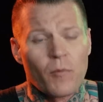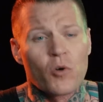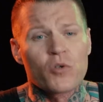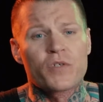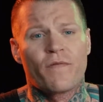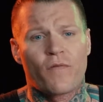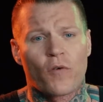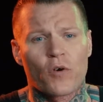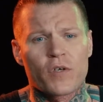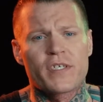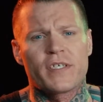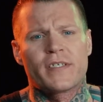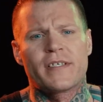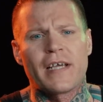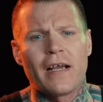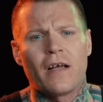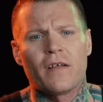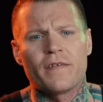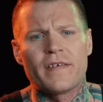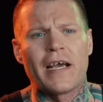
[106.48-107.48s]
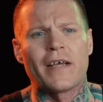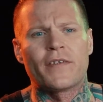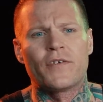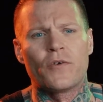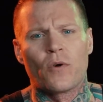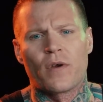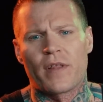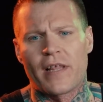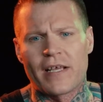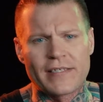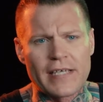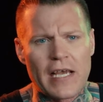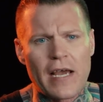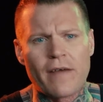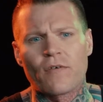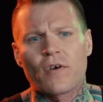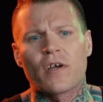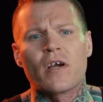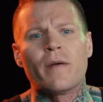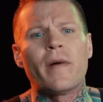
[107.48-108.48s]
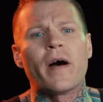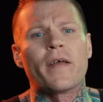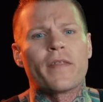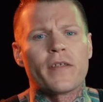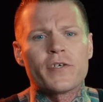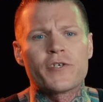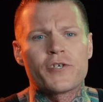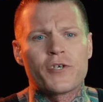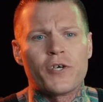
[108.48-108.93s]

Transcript: the most versatile tattooer that's ever come on this